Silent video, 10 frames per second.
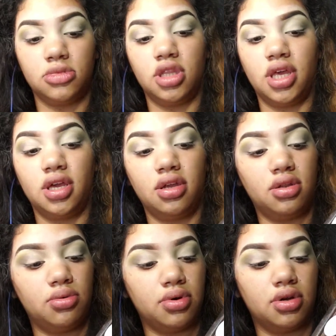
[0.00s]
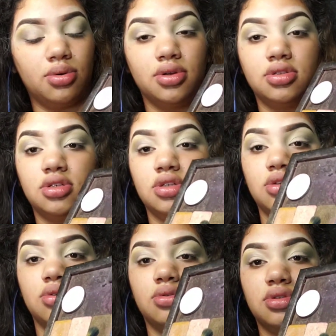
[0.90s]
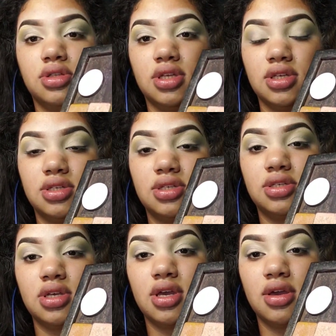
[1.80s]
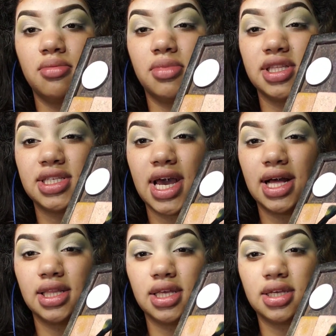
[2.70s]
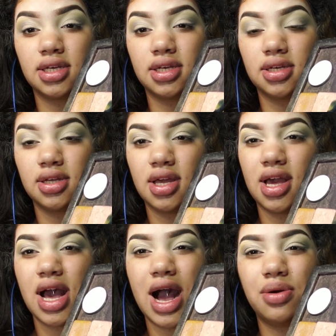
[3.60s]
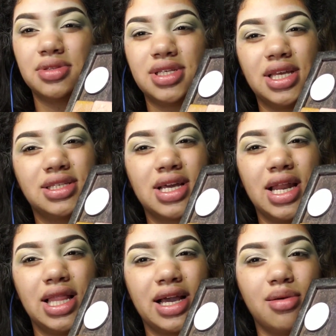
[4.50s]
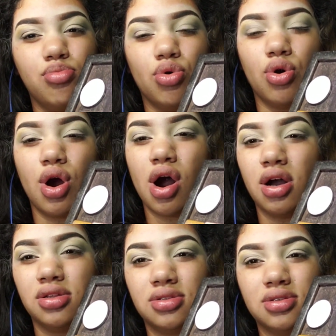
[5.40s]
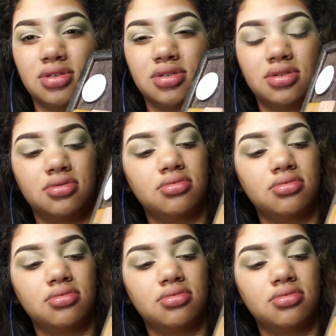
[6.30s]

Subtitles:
Then we're going to use this metallic, I would say it's kind of like a bronze.